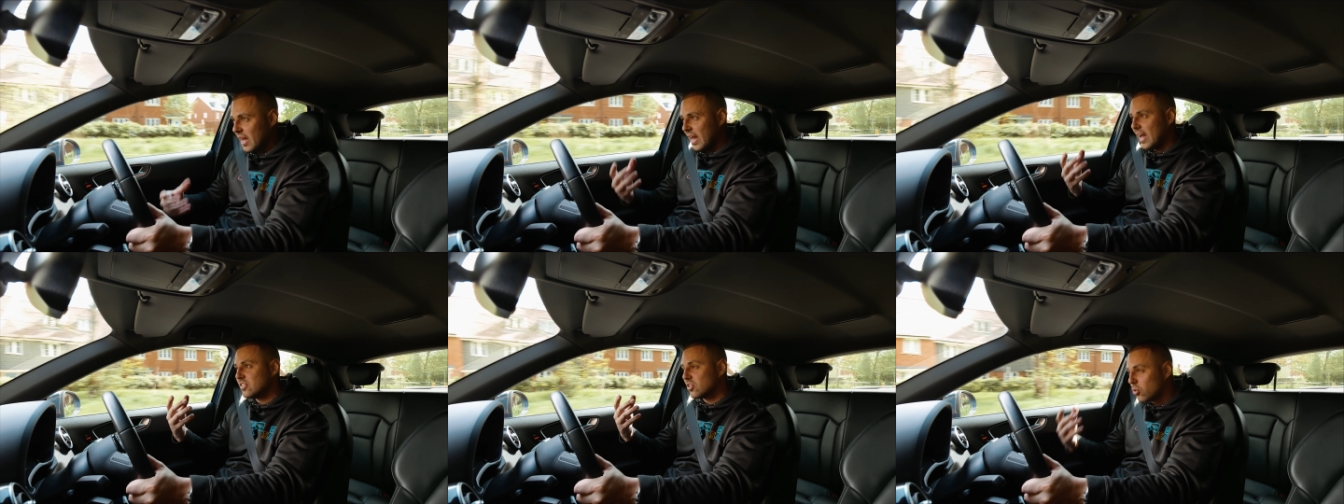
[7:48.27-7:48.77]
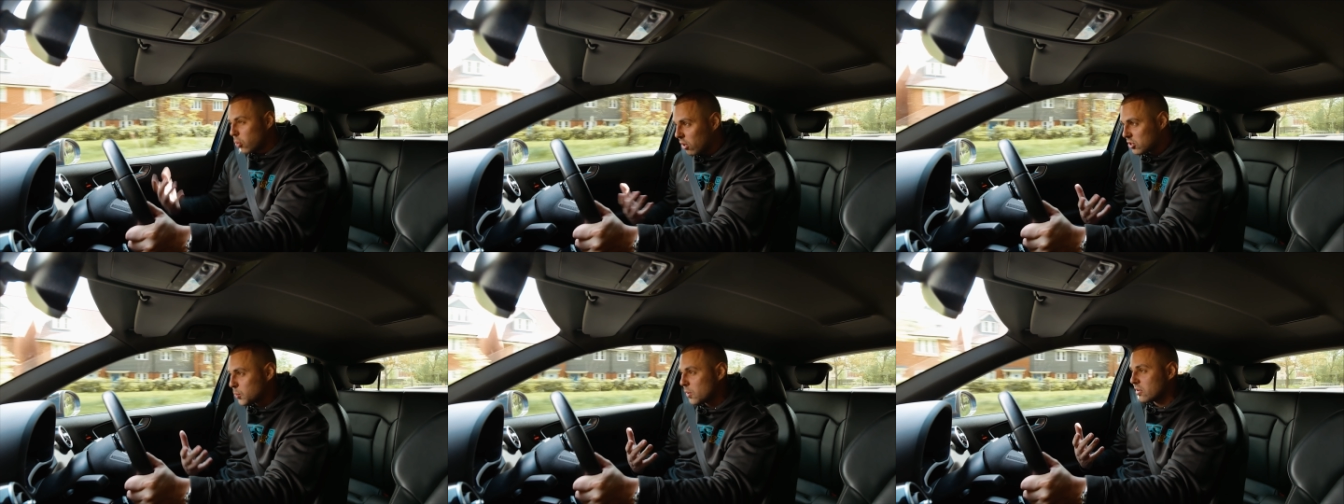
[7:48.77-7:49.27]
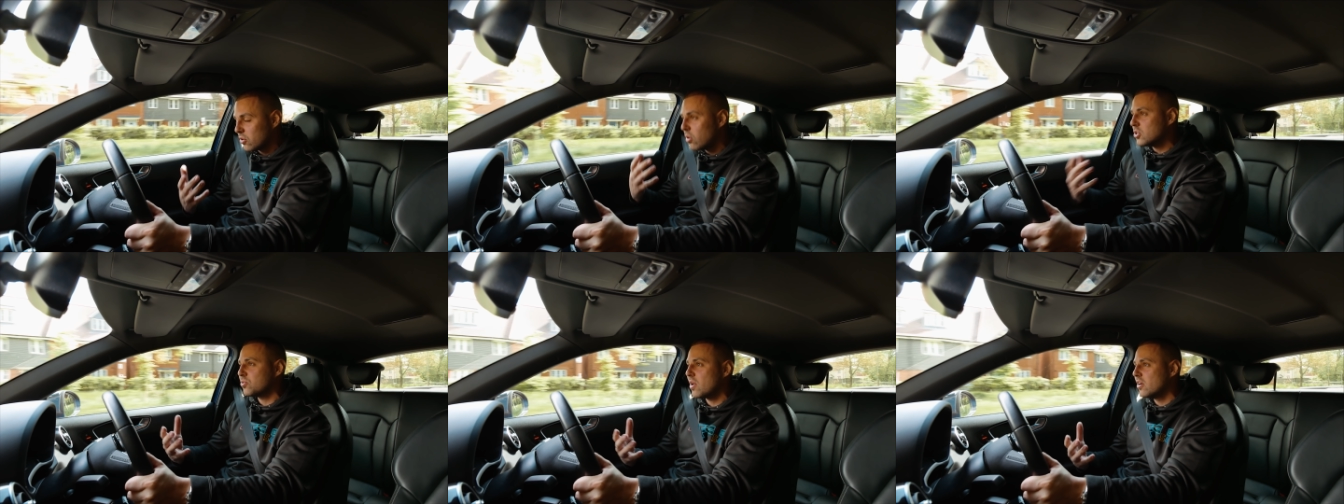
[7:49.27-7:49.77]
It is a quattro,
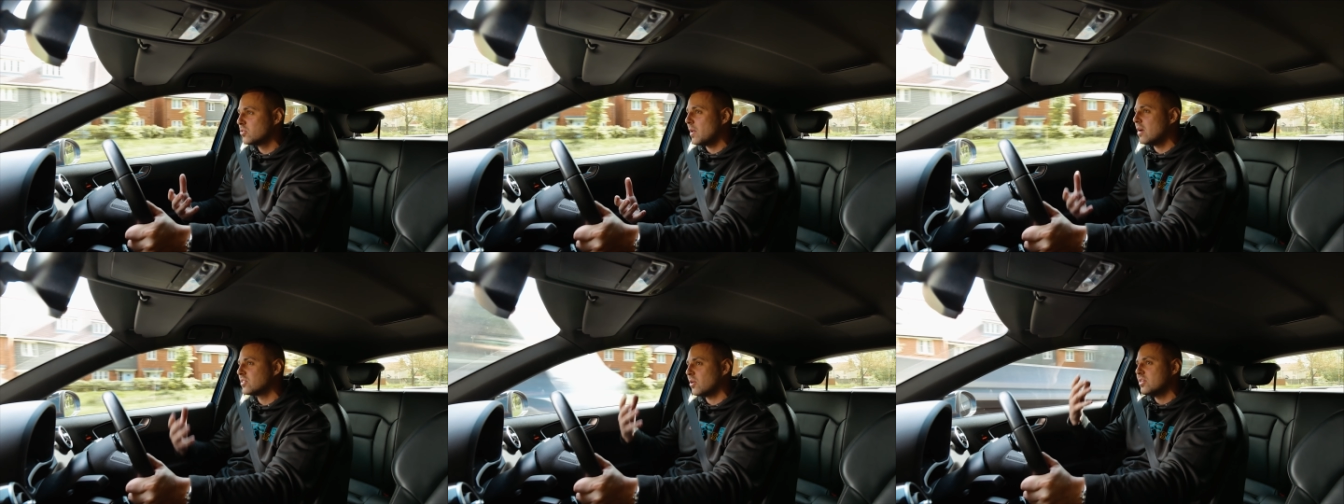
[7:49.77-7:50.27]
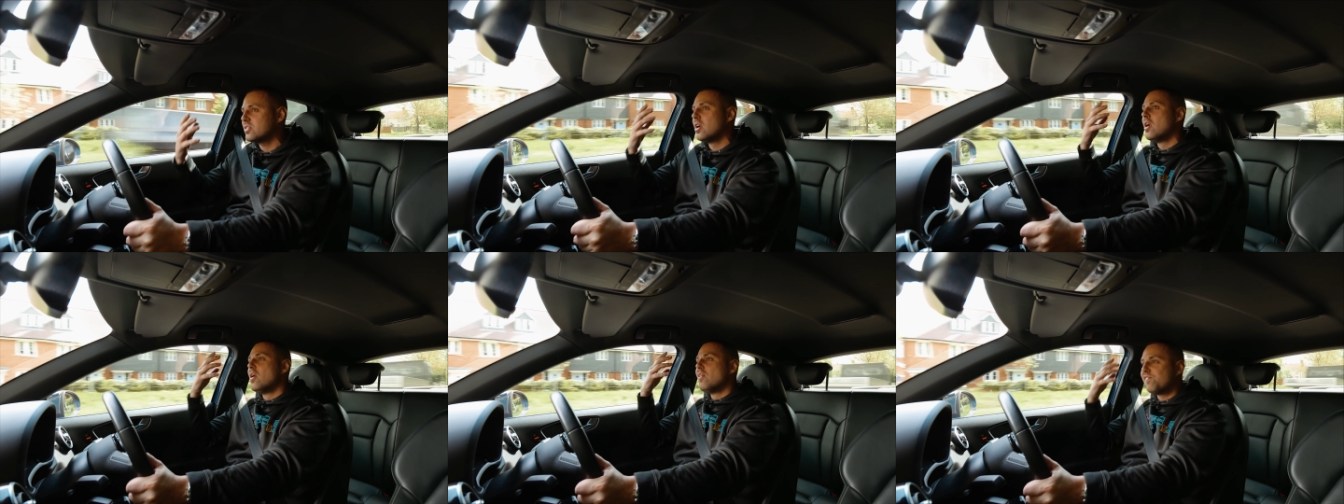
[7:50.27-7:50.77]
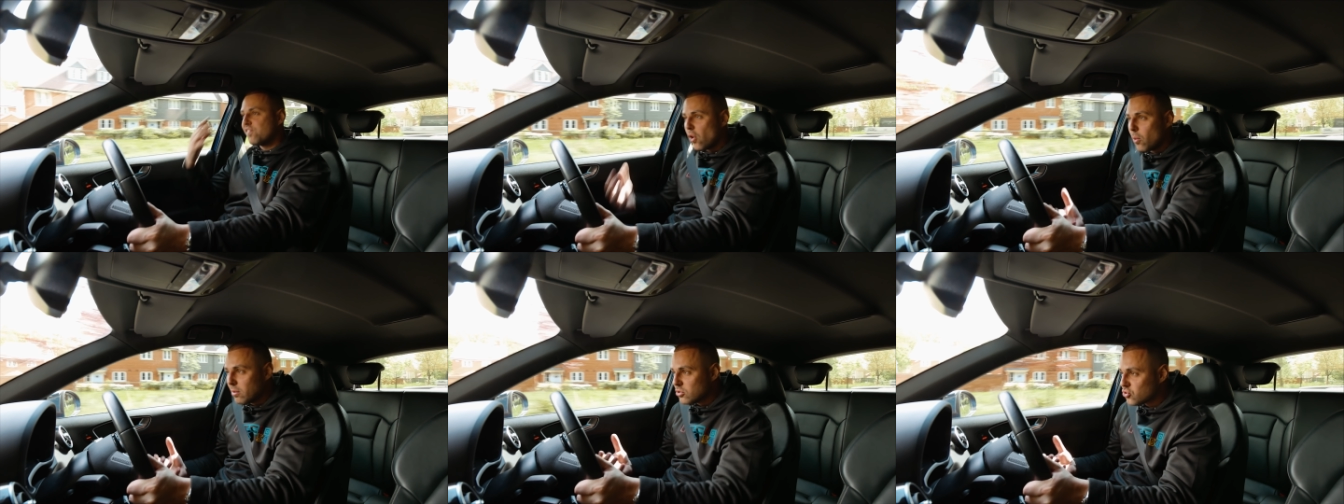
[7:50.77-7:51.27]
quattro as well, so it's
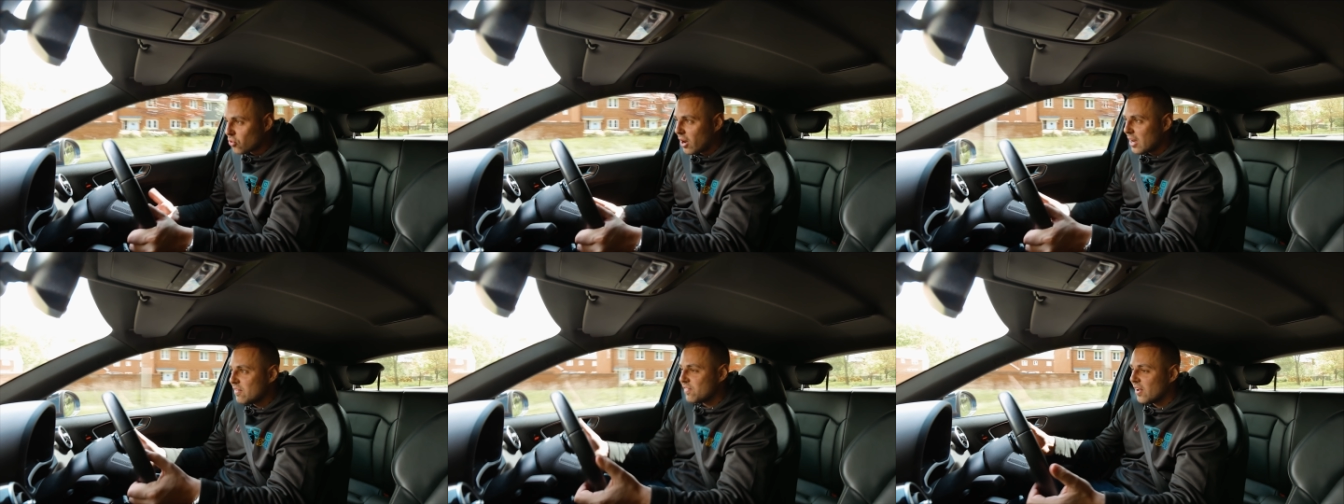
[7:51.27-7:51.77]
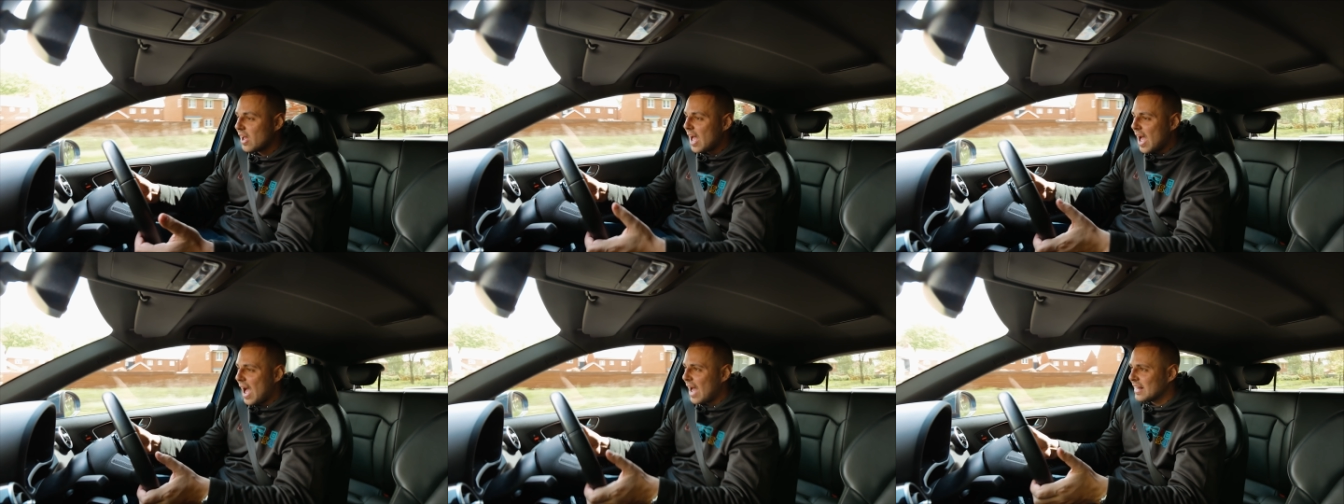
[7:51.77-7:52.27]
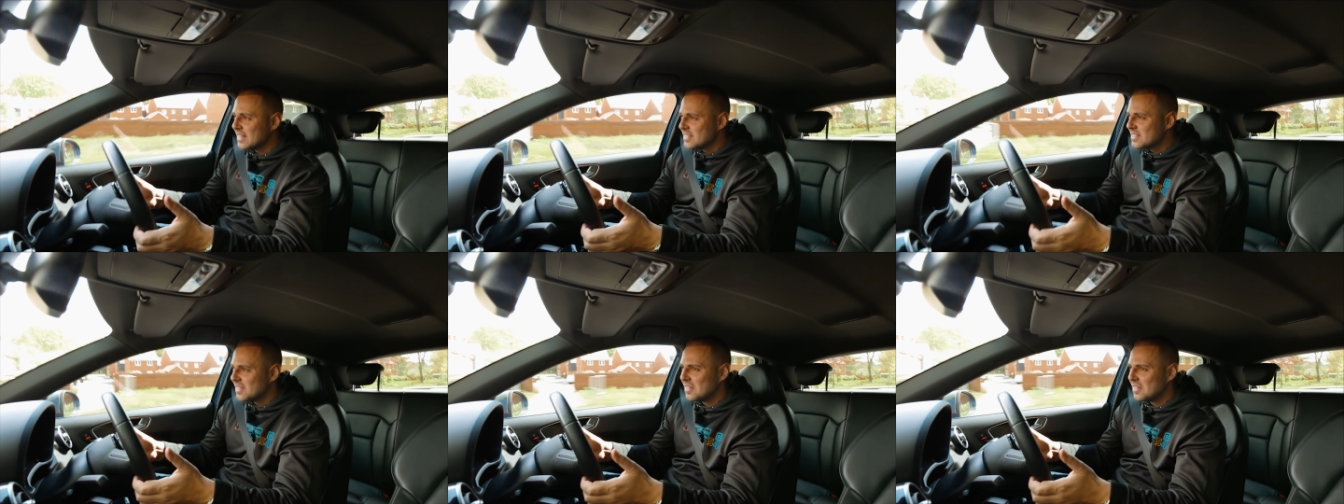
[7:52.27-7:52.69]
four wheel drive and